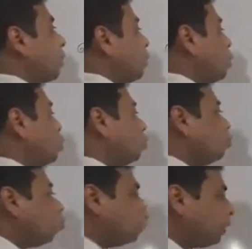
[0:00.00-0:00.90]
You
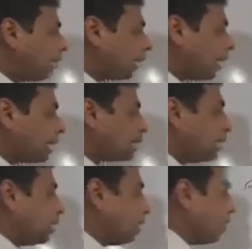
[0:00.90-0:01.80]
know, in class
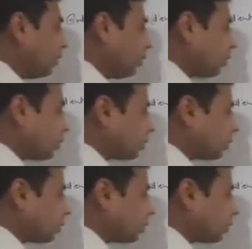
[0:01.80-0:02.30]
11th,